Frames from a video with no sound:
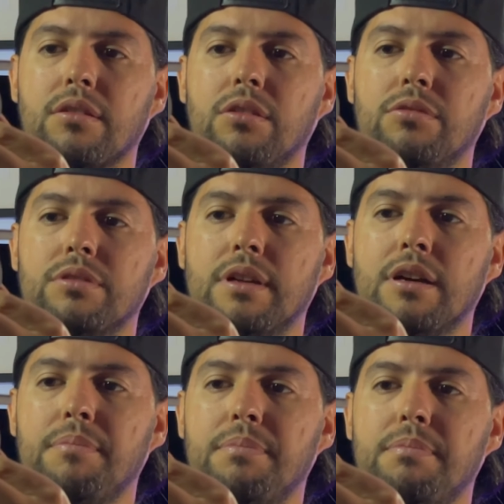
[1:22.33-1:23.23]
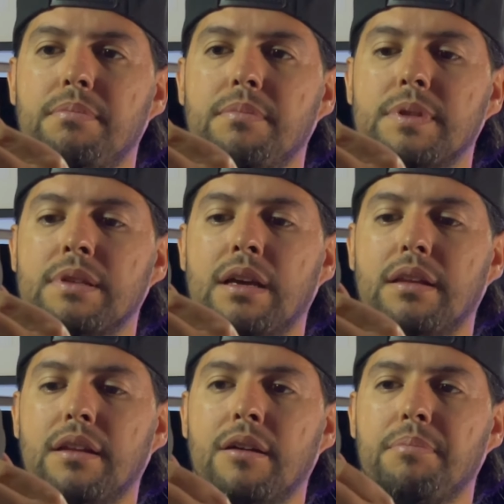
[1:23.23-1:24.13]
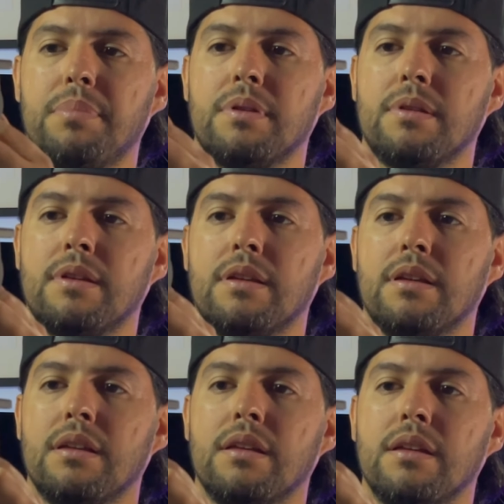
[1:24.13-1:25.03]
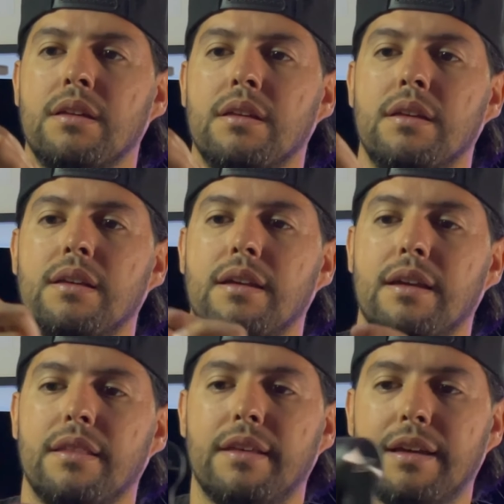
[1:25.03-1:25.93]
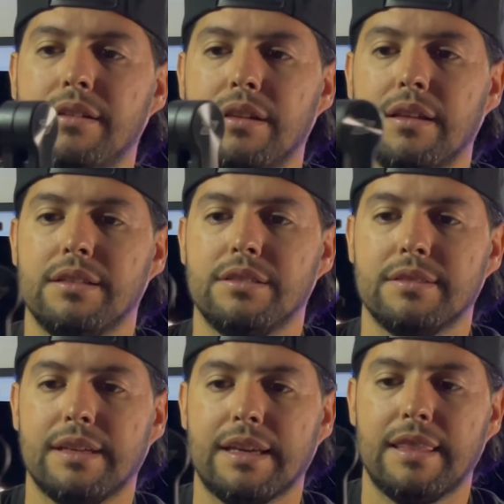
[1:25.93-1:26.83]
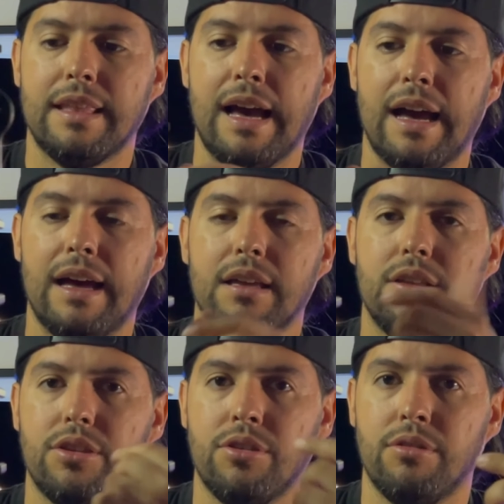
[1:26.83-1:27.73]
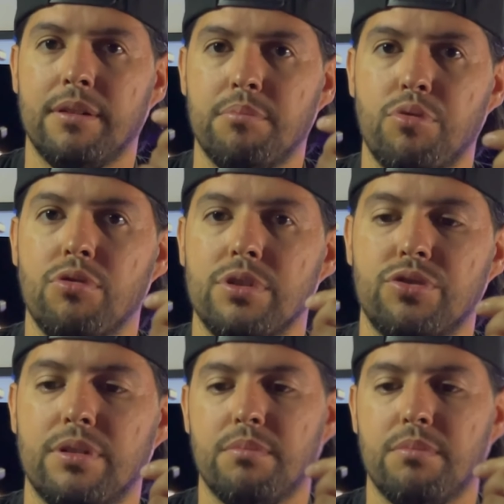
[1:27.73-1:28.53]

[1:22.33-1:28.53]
Close it up, tighten it up, and then just like that, you're in portrait